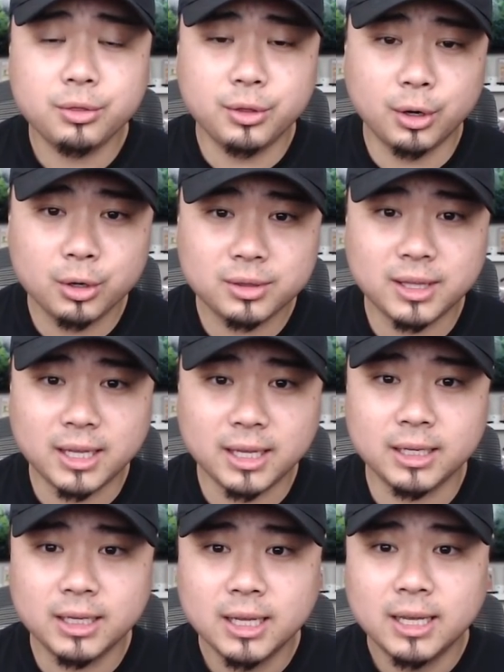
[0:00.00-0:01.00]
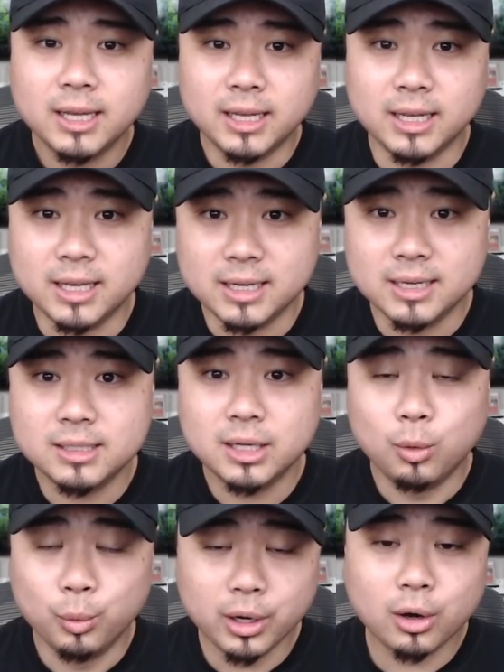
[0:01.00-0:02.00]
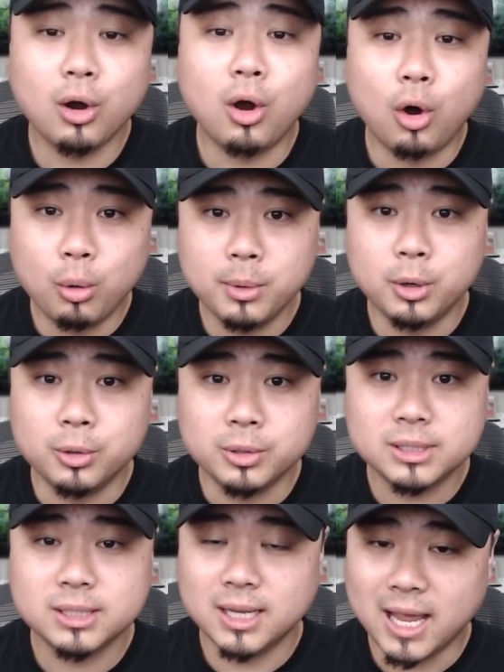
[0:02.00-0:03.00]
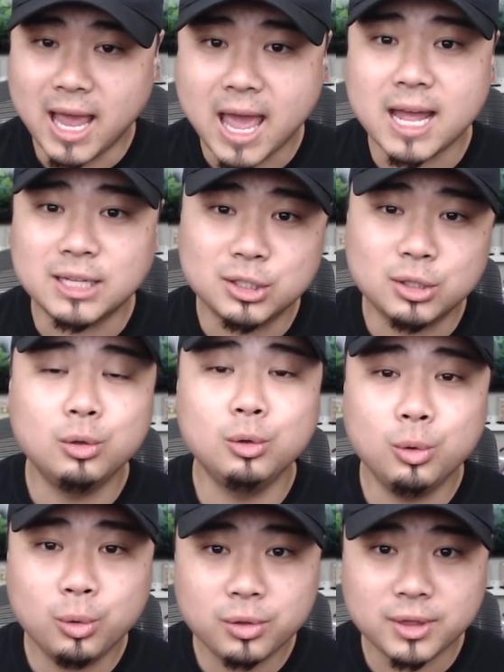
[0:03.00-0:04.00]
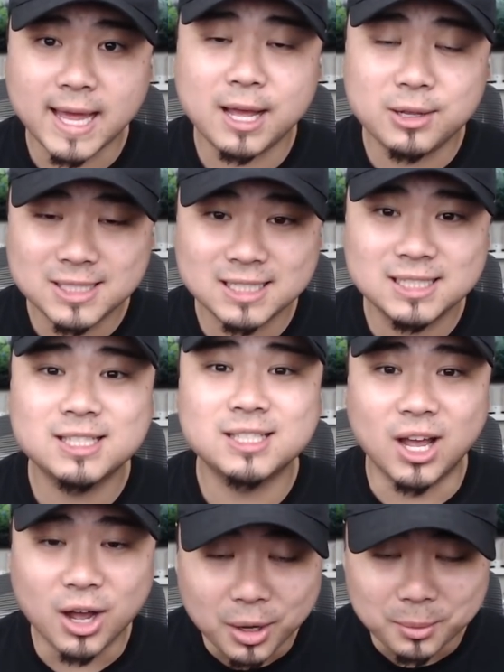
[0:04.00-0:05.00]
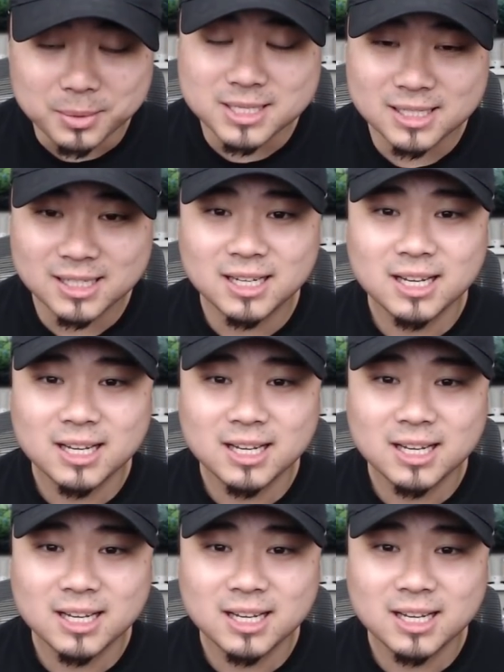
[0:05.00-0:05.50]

Third thing is we are almost at 2,000 subs.